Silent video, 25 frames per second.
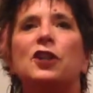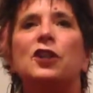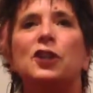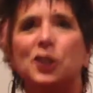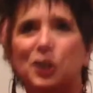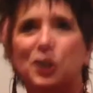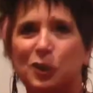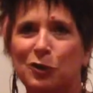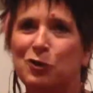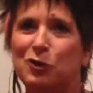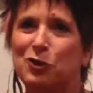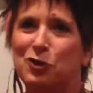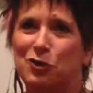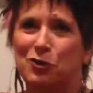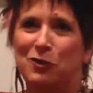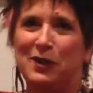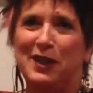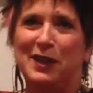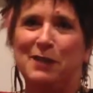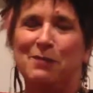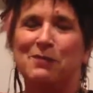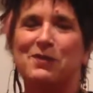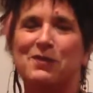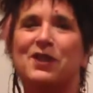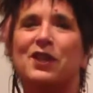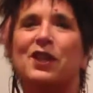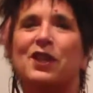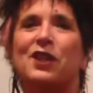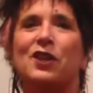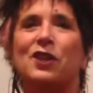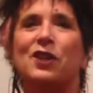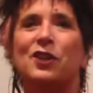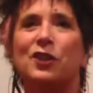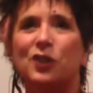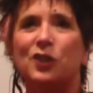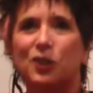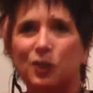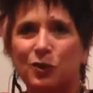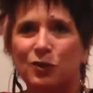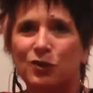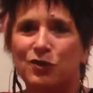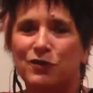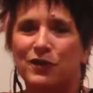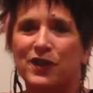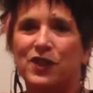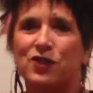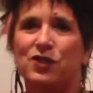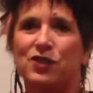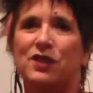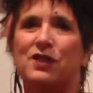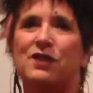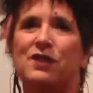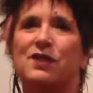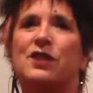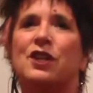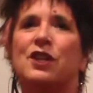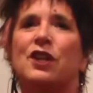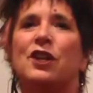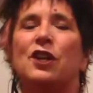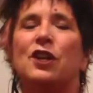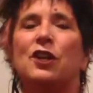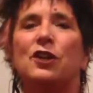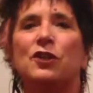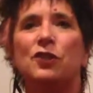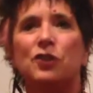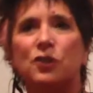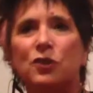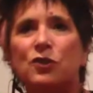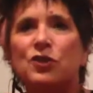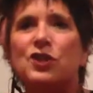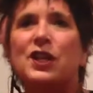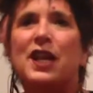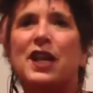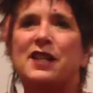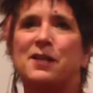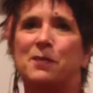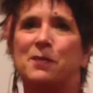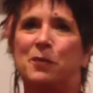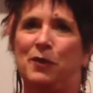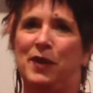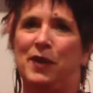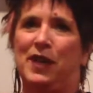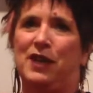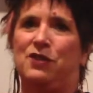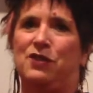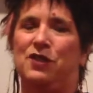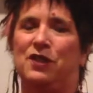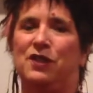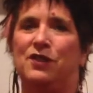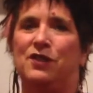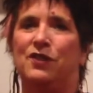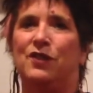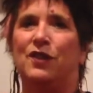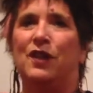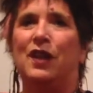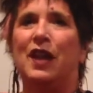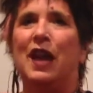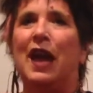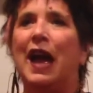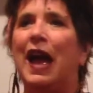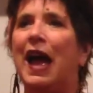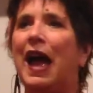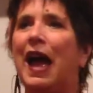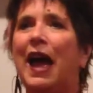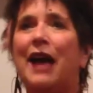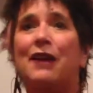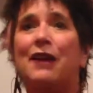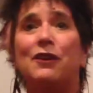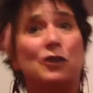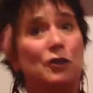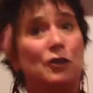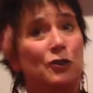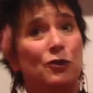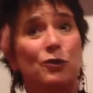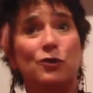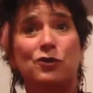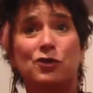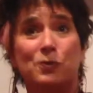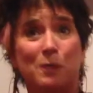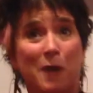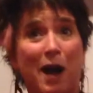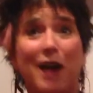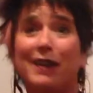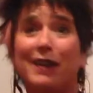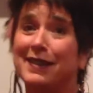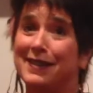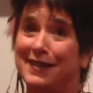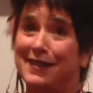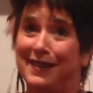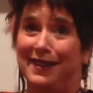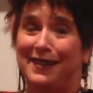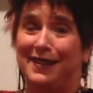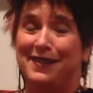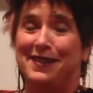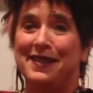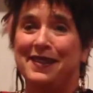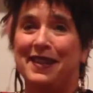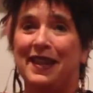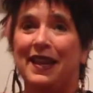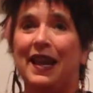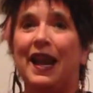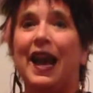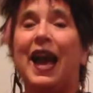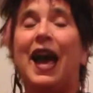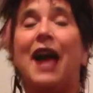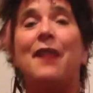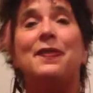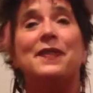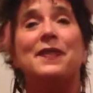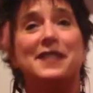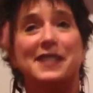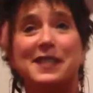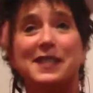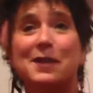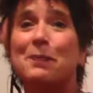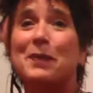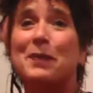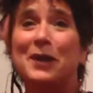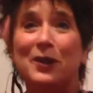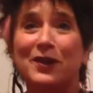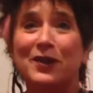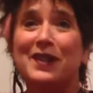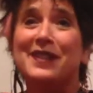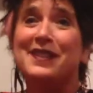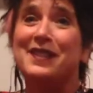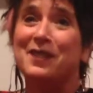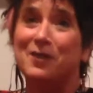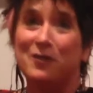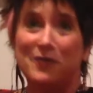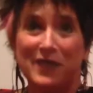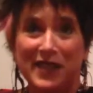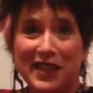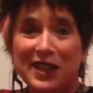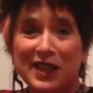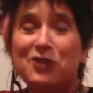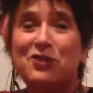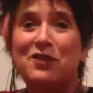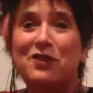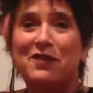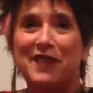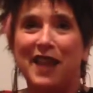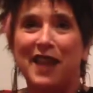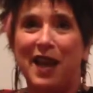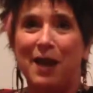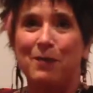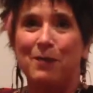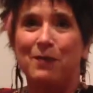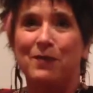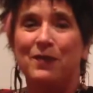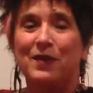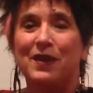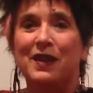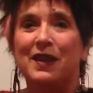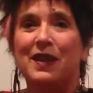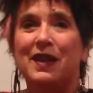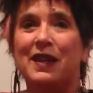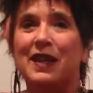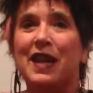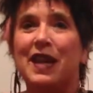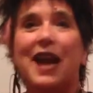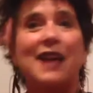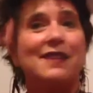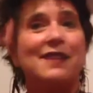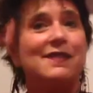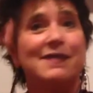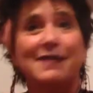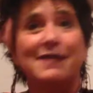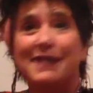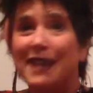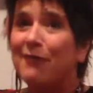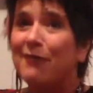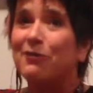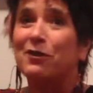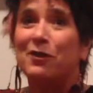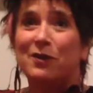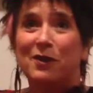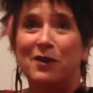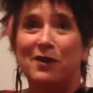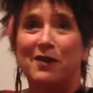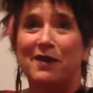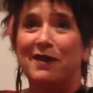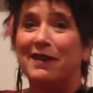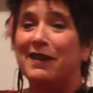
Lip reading: huge dreams, huge visions, huge aspirations, and huge politics. And the disappearance of each of them has never,